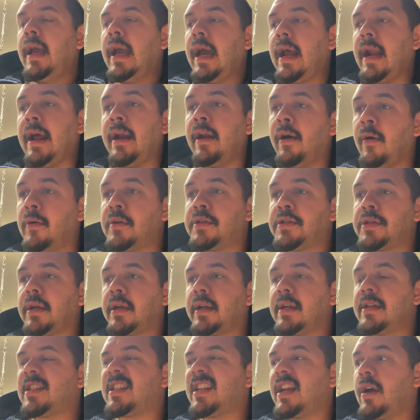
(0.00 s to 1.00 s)
And I know what
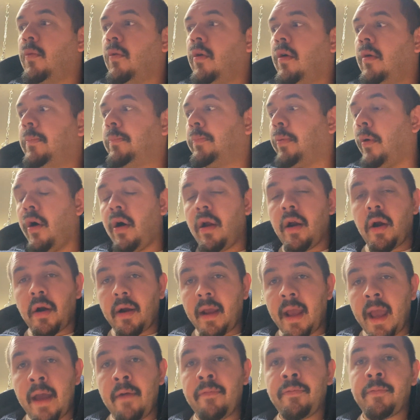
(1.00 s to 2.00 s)
you're going to say. Well, Porter
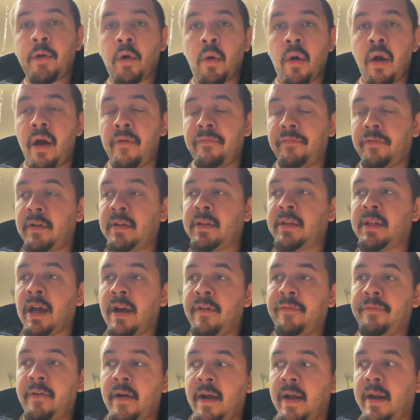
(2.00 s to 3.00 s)
gave Crawford a
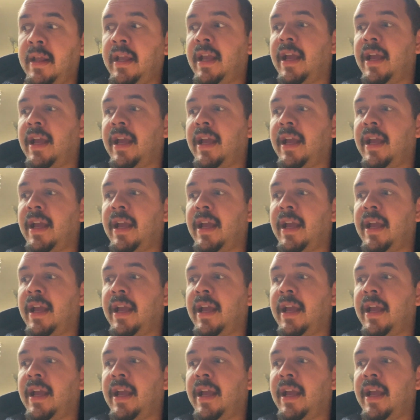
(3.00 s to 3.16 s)
tough fight.